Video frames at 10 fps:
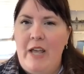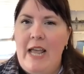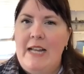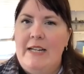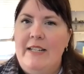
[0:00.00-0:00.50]

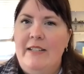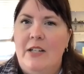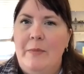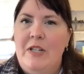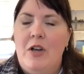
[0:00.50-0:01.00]
and he's going
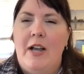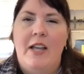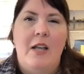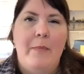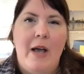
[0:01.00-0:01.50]
to be
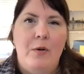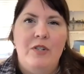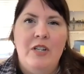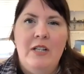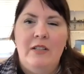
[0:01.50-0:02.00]
talking
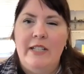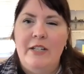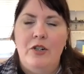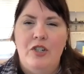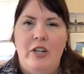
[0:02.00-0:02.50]
about
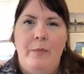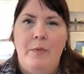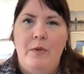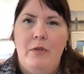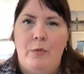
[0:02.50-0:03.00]
leadership
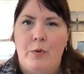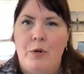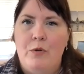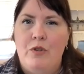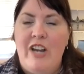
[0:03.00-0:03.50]

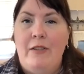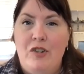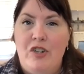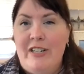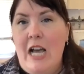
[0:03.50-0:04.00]
through
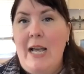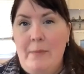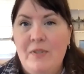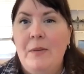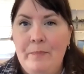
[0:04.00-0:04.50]
challenging
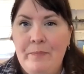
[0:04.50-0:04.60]
times.